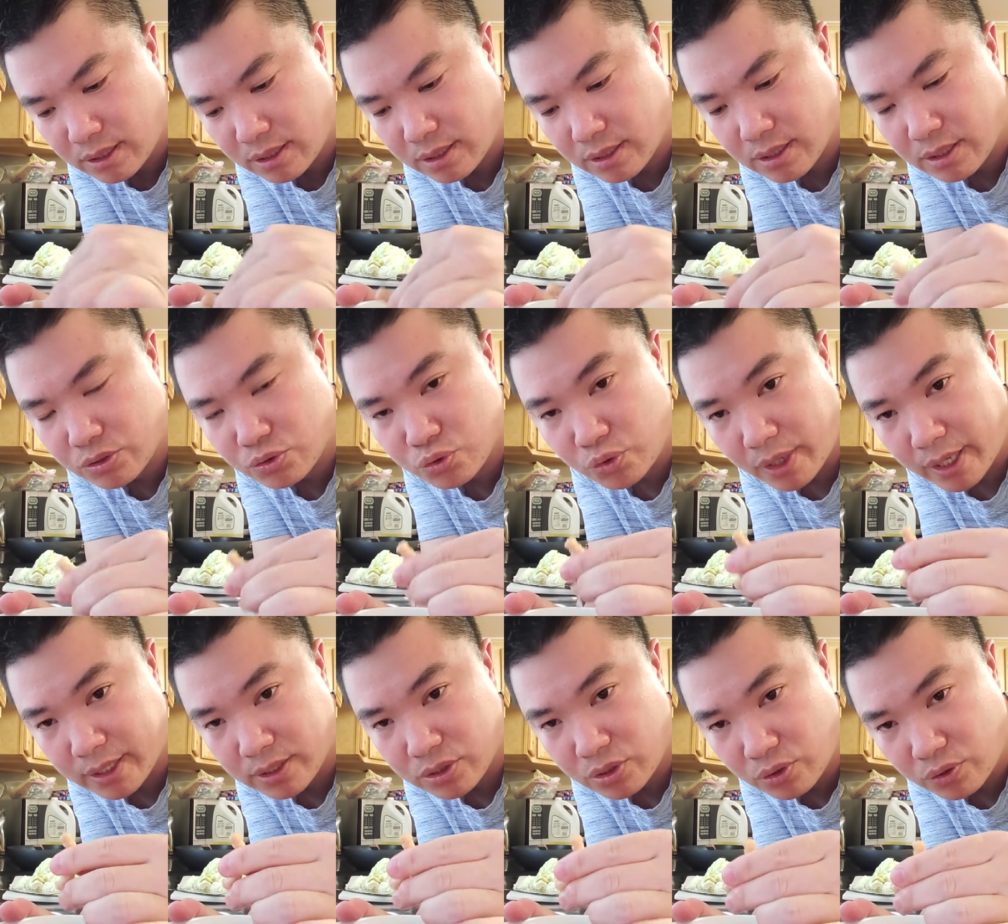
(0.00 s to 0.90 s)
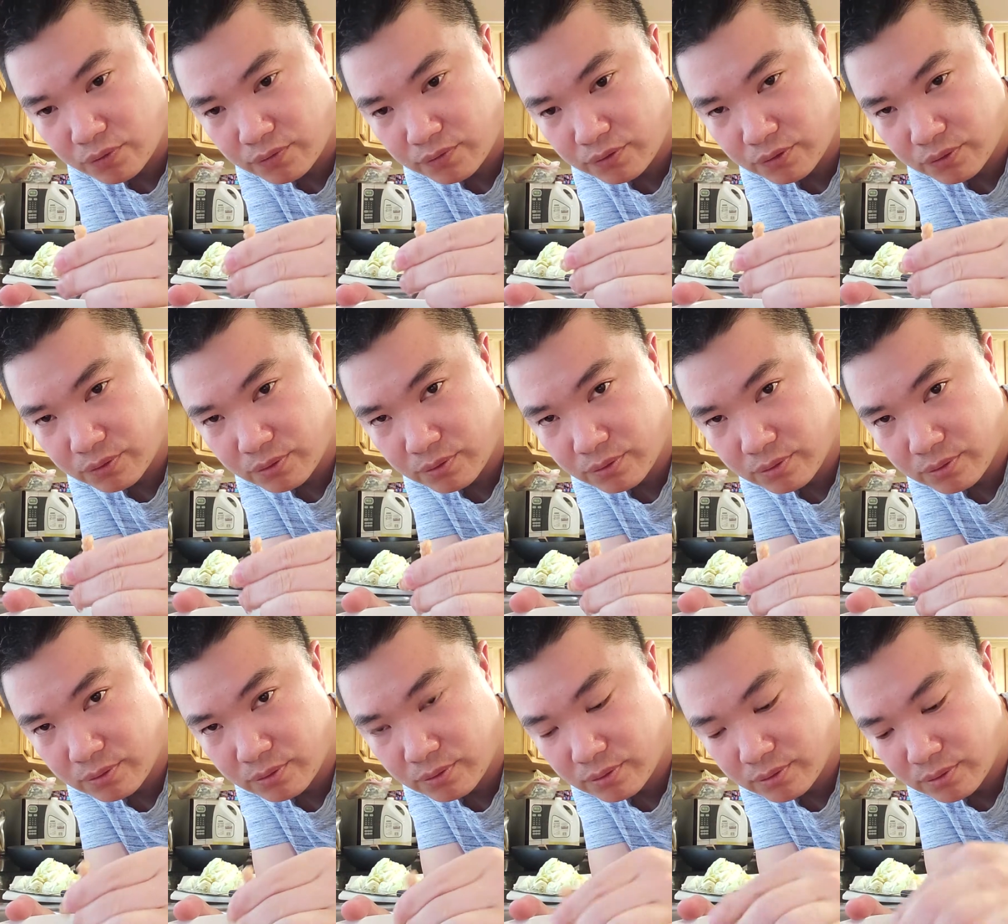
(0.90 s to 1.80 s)
like a dry tofu
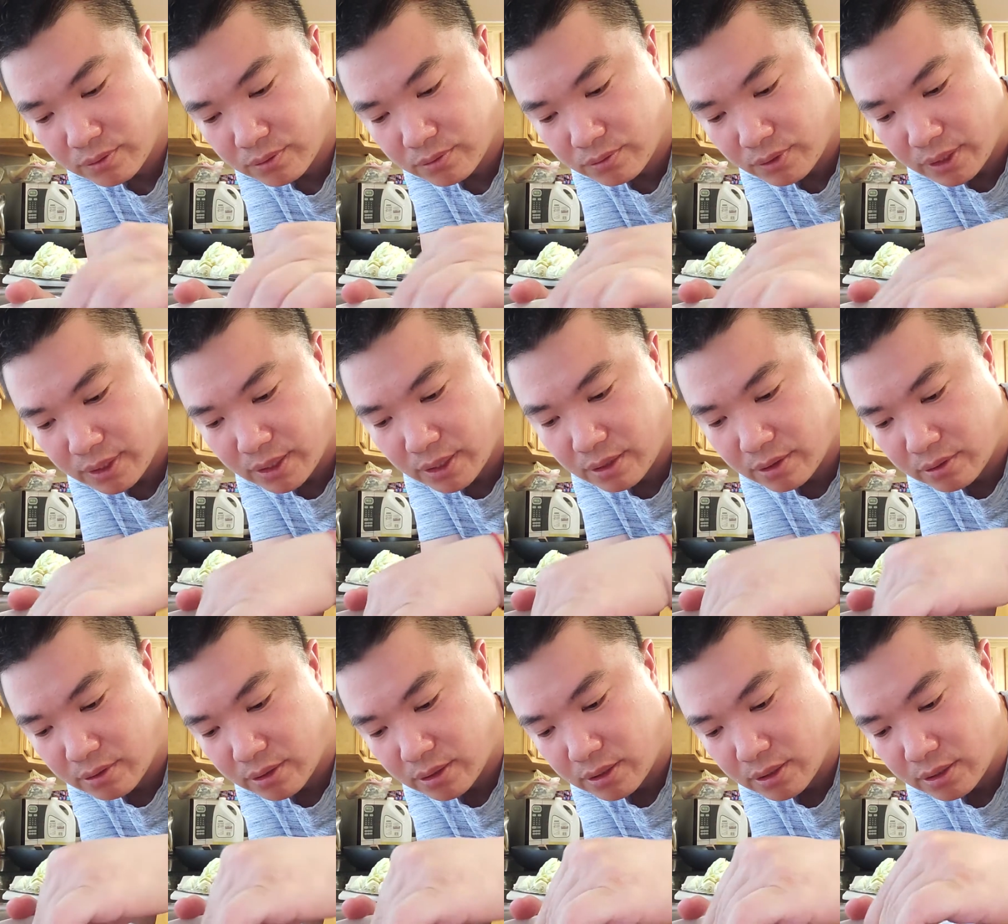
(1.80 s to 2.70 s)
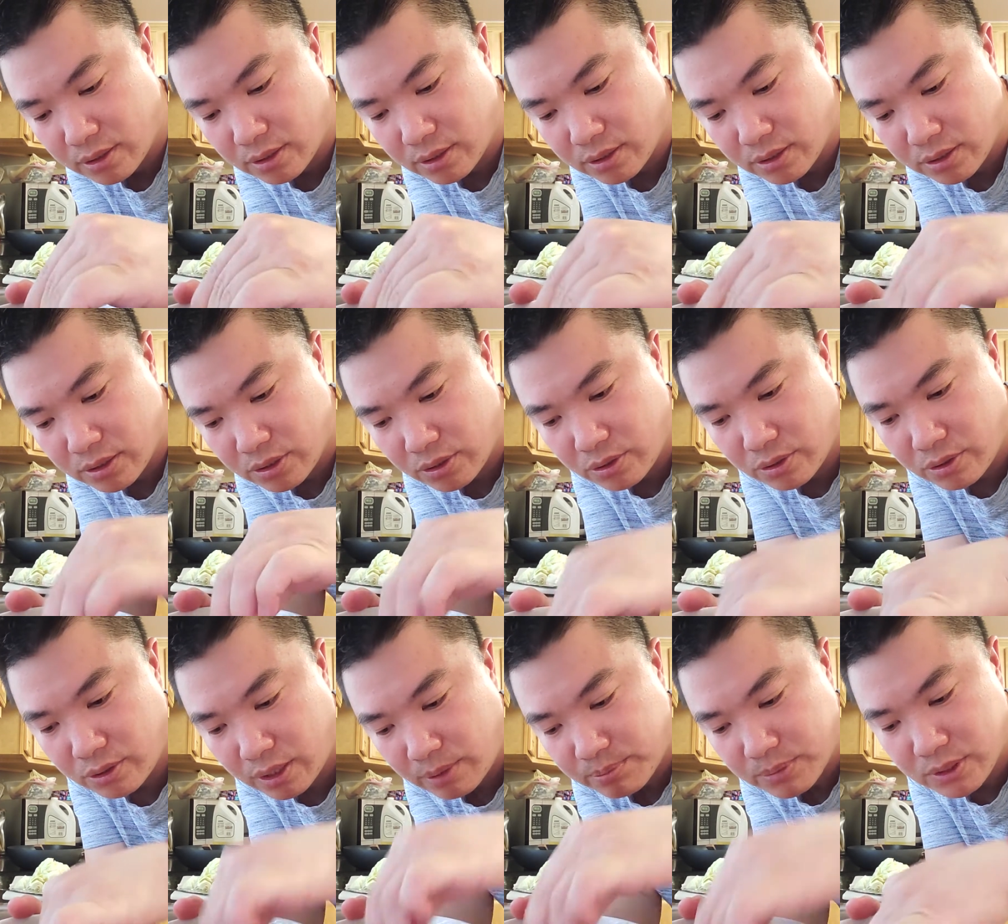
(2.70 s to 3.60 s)
right now.
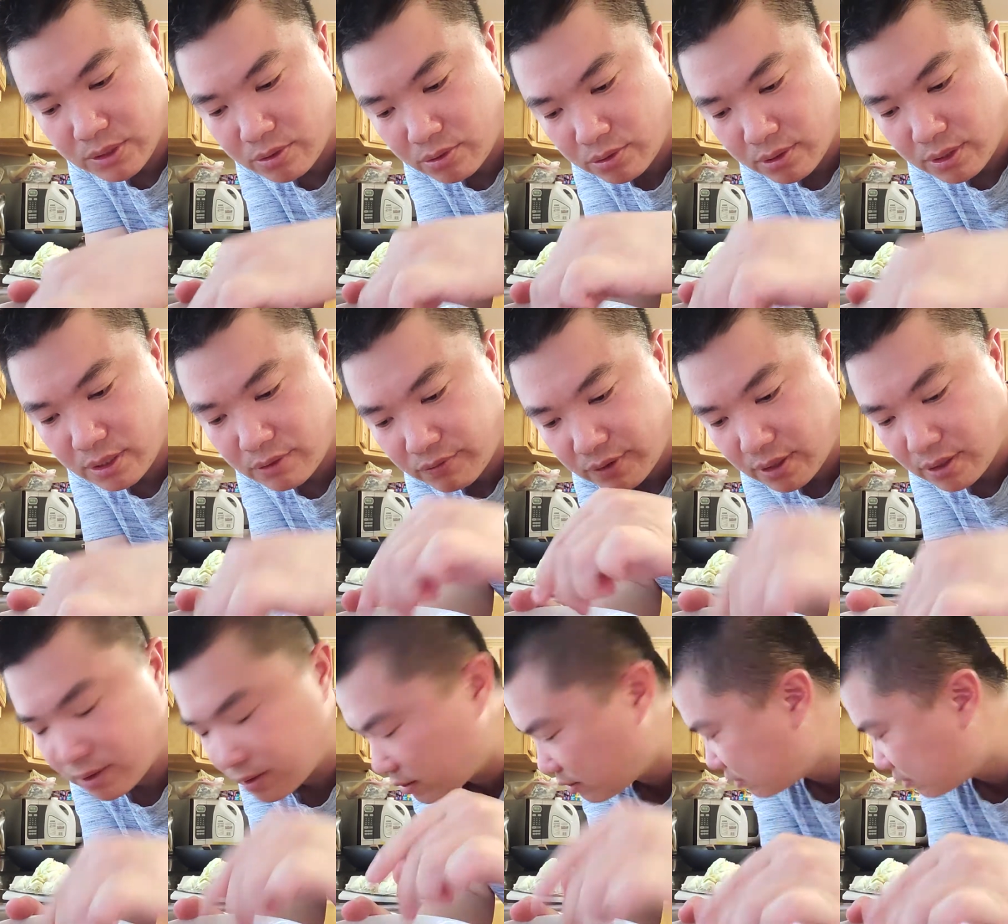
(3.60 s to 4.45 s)
So I'm just gonna leave it